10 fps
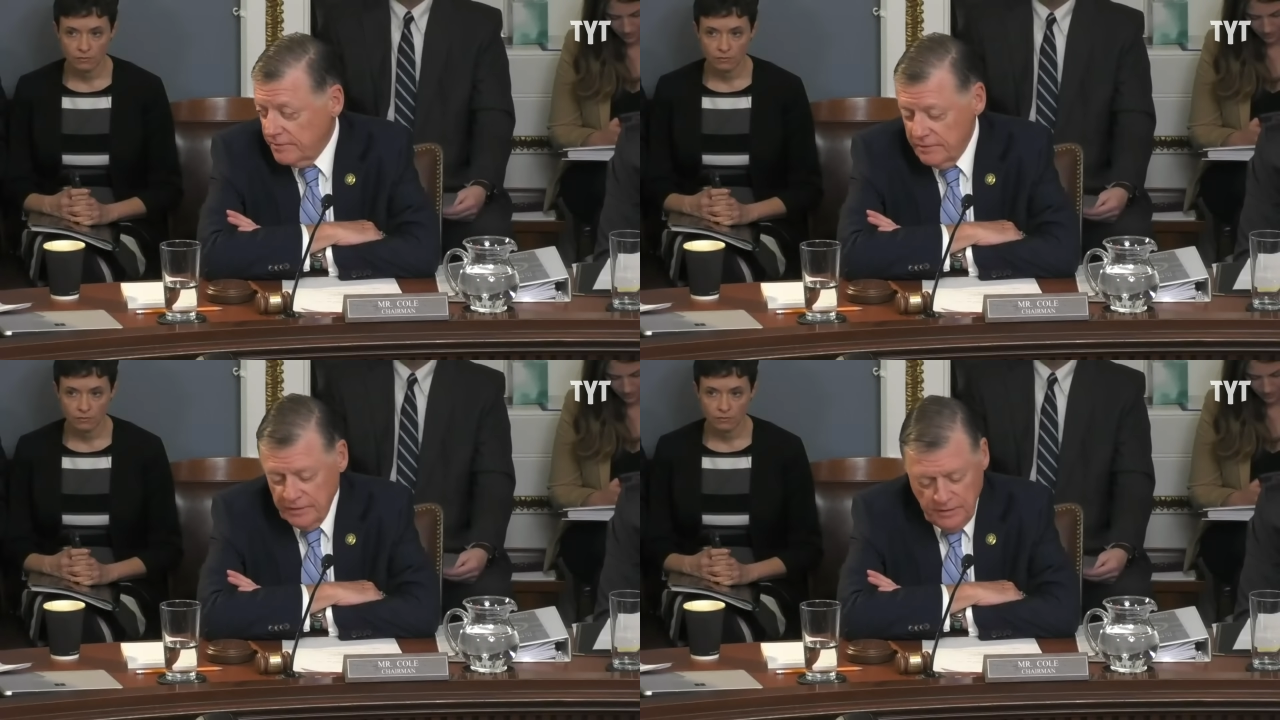Speaker 1: it. I
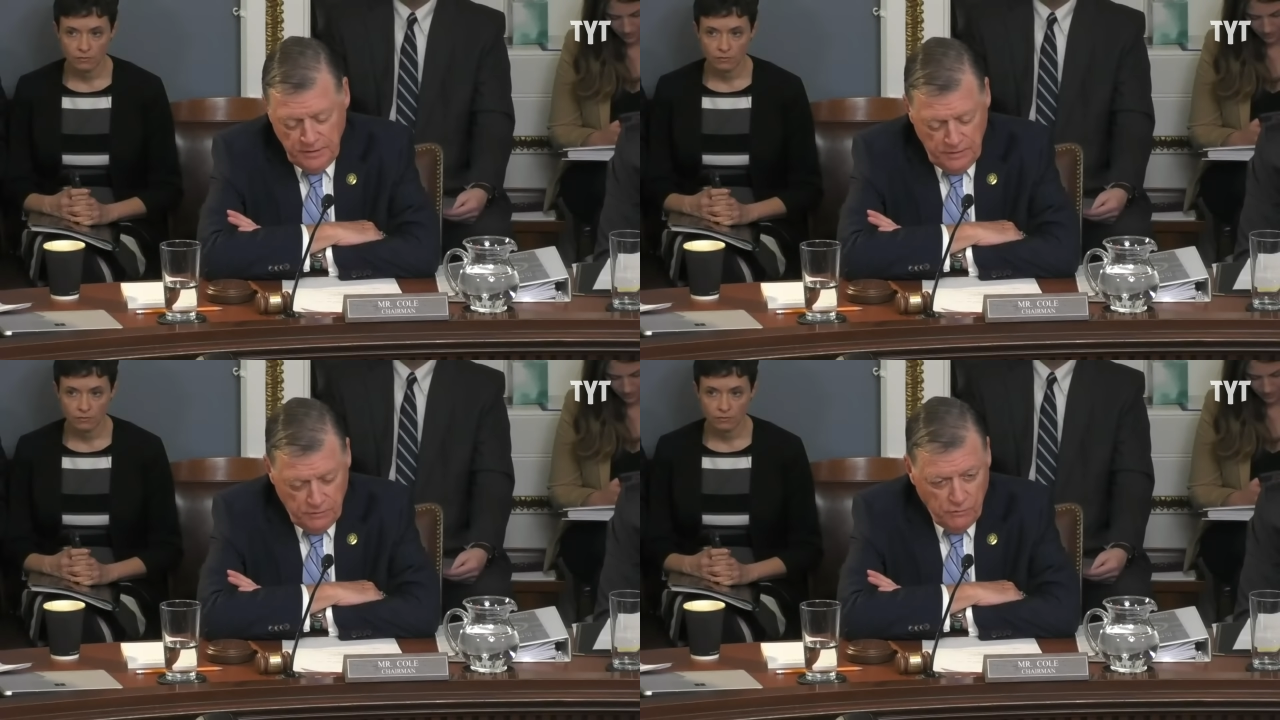ask for a roll
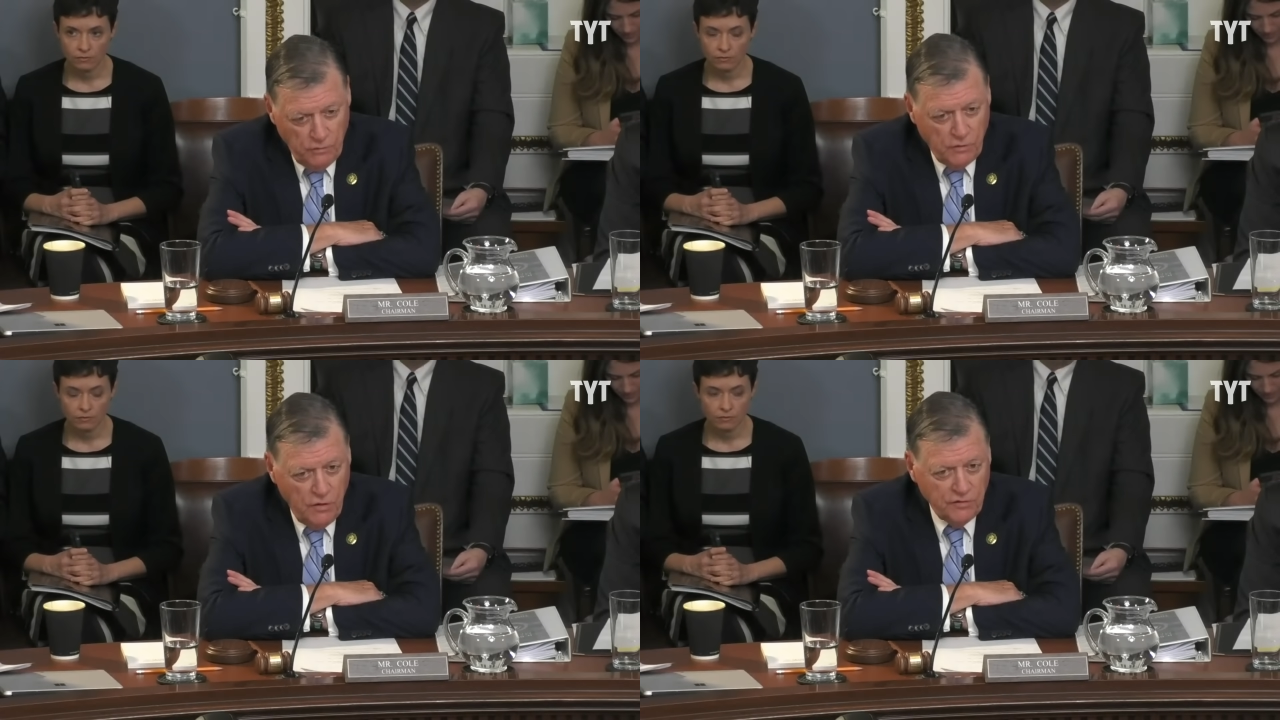call. Roll
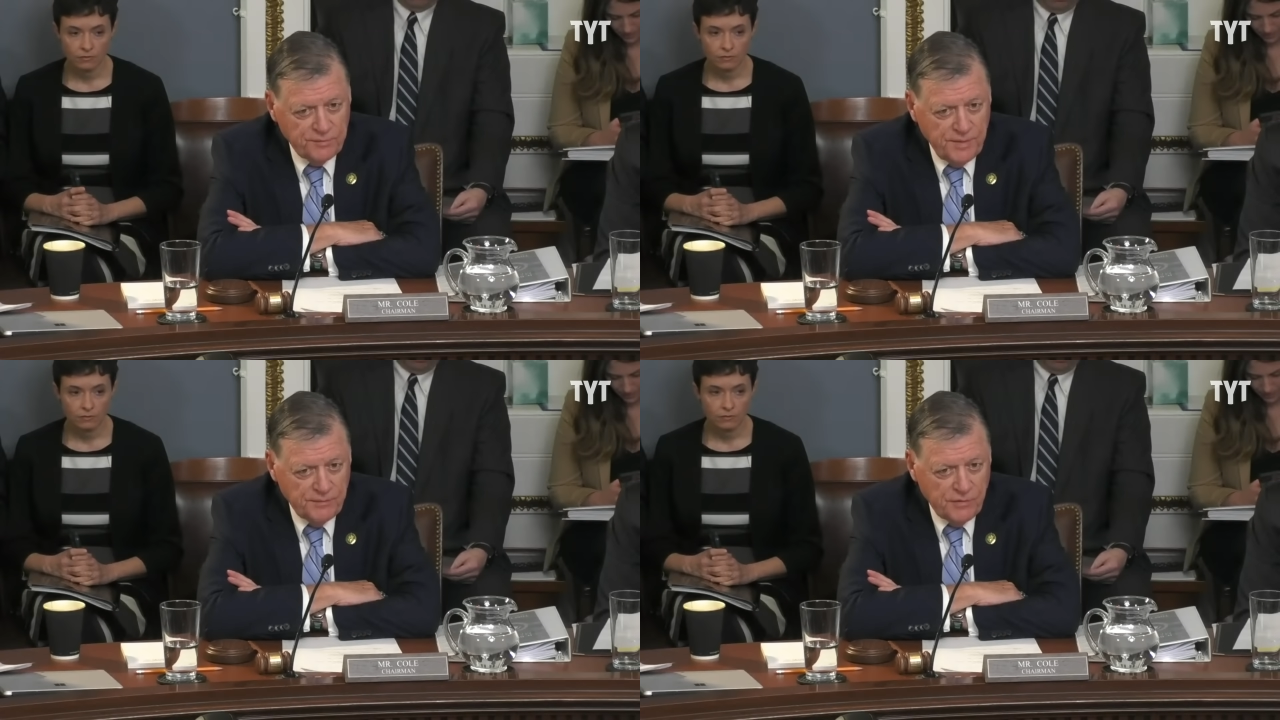call's
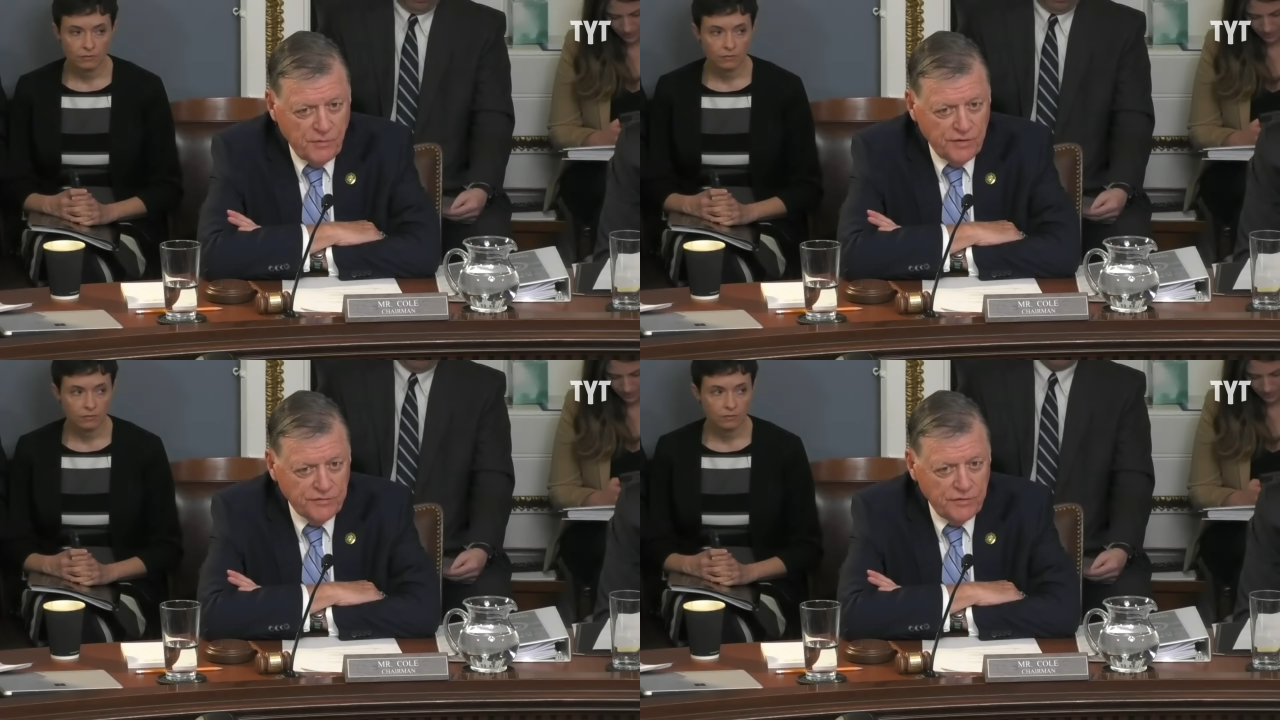been
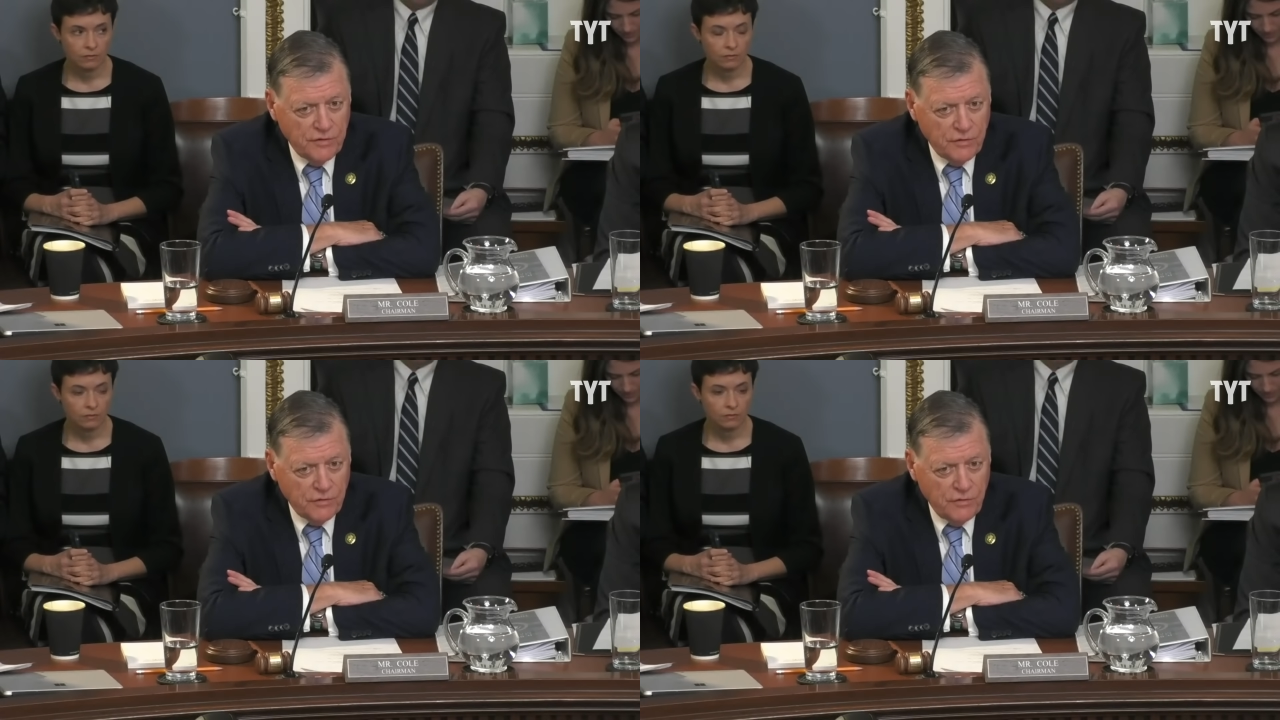requested. The
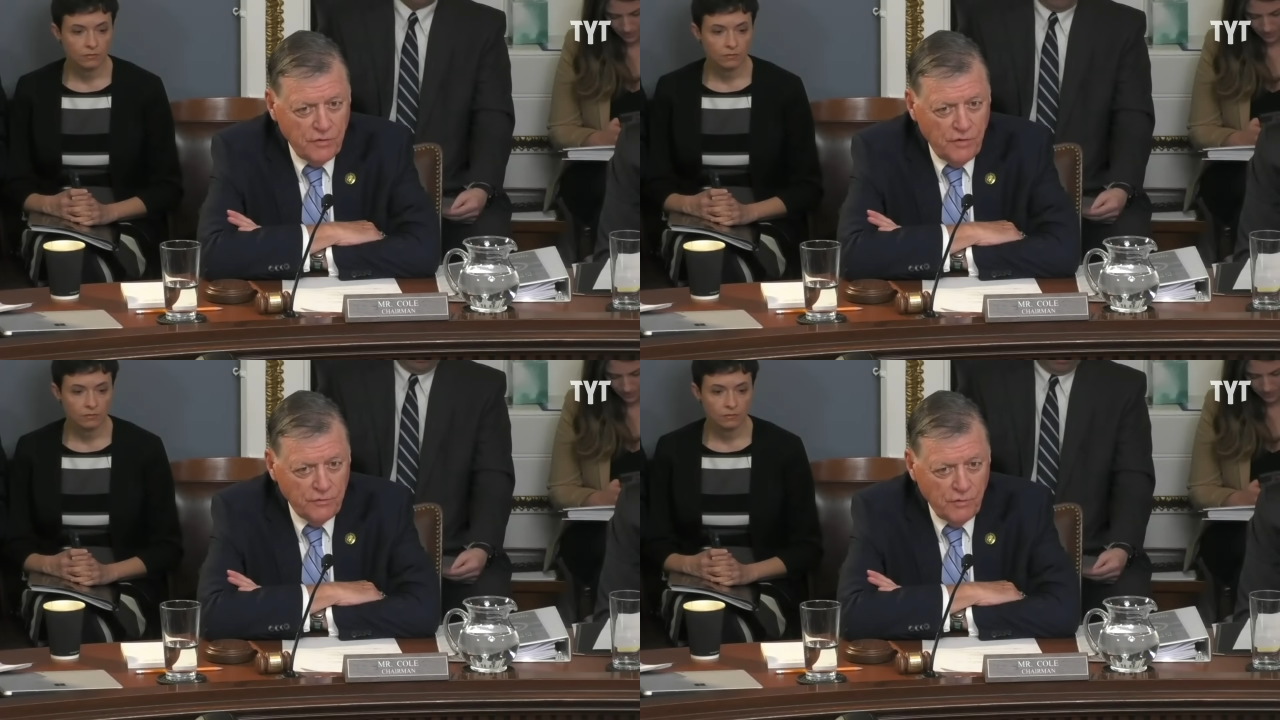clerk will
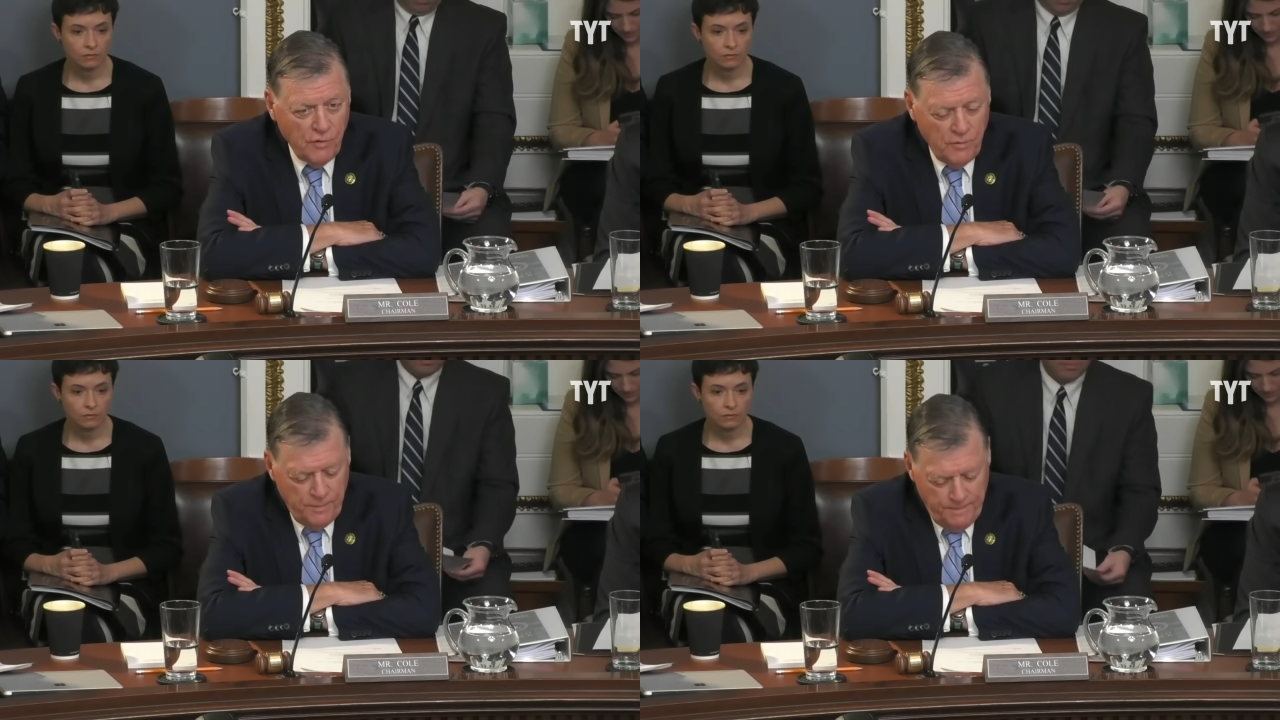call the roll.